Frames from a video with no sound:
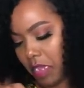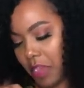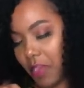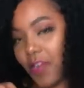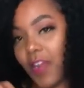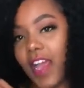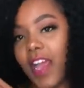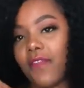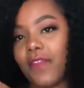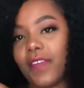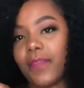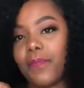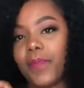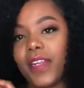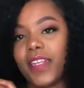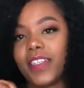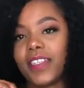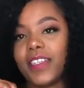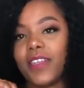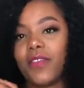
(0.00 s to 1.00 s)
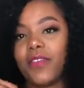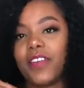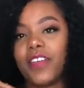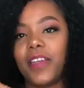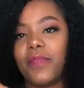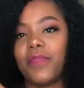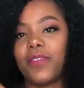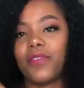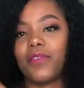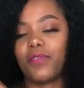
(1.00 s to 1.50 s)
You know, I have a plate down
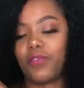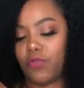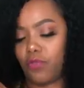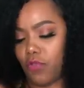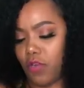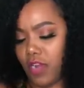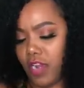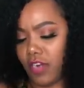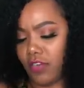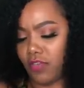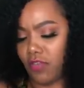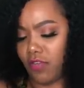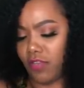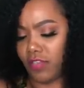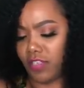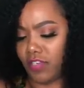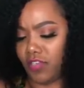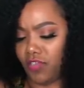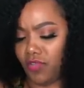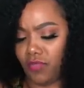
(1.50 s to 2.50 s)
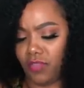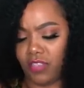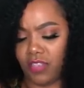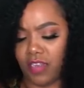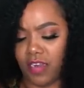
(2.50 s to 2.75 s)
here because to collect all the juice